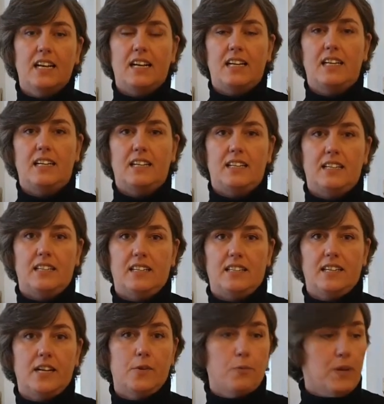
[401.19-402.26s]

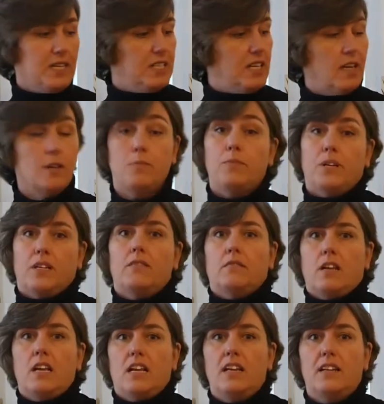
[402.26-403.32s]
than a wind jacket, but
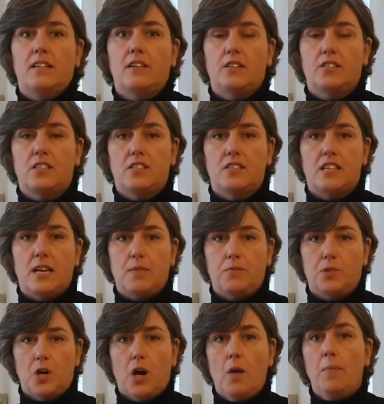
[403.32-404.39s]
it does the same
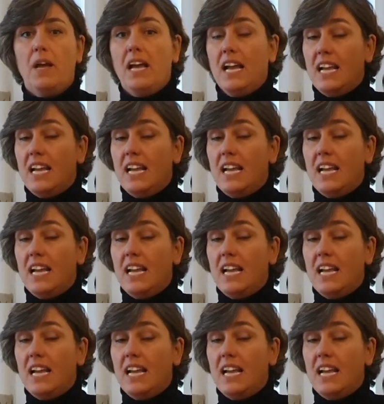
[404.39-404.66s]
job.